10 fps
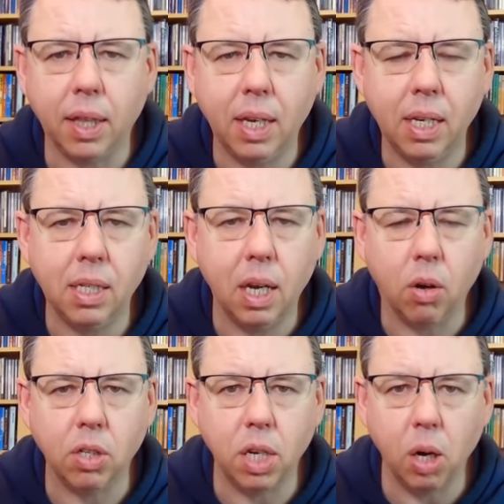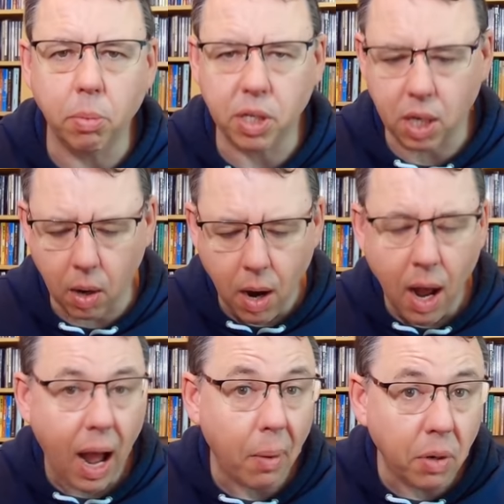I think it's in October, so
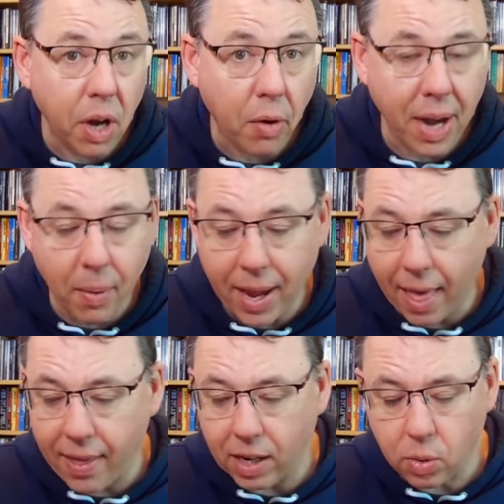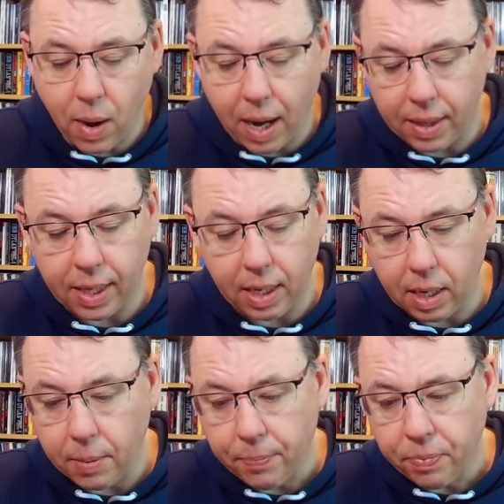I will no doubt get that as well, I
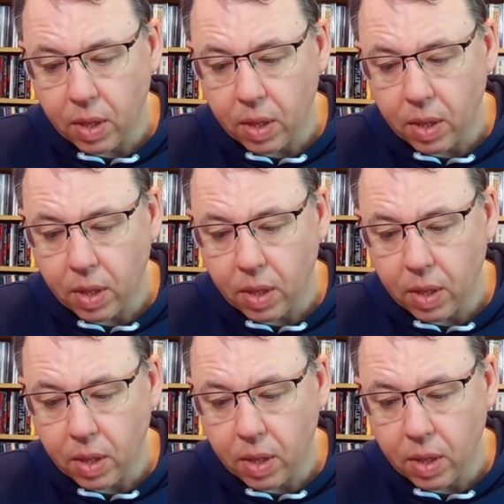think.